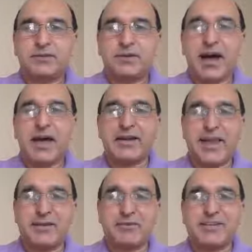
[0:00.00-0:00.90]
On
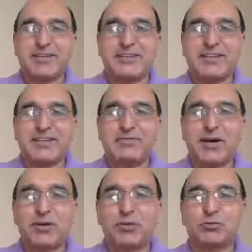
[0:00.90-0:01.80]
lap, yes, exactly.
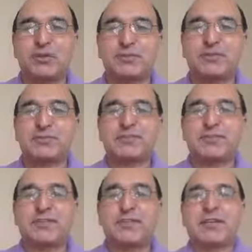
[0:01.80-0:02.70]
Farouk.
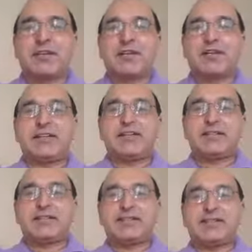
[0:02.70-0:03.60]
He
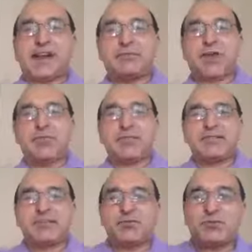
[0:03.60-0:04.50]
says that laptop
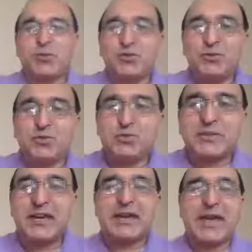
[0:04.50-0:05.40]
is when you use
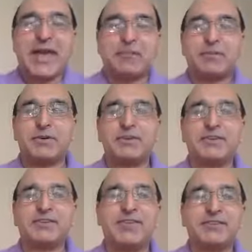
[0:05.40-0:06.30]
it on lap.
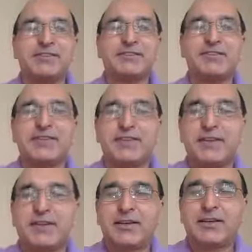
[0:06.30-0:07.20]
Yes.
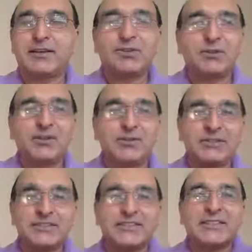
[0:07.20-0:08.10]
So,
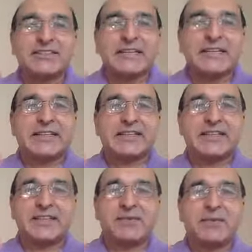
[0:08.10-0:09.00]
this is critical
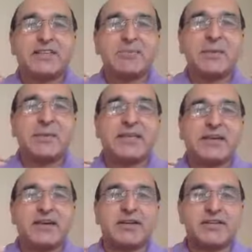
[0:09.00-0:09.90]
thinking, but some people, they
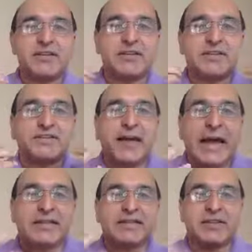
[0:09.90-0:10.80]
can't
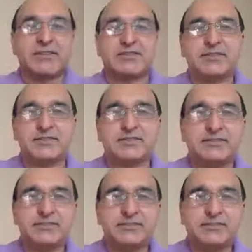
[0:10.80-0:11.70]
define things.
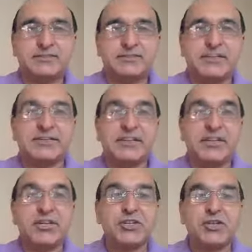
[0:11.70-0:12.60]

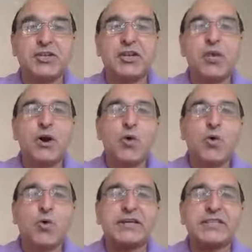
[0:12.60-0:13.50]
Definition.
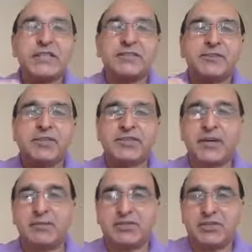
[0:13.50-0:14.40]
What is the definition
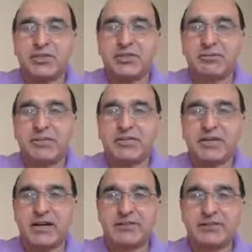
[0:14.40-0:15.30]
of definition? Please
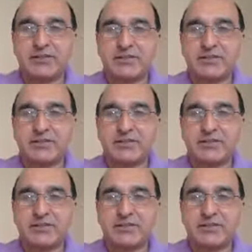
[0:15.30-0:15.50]
write it.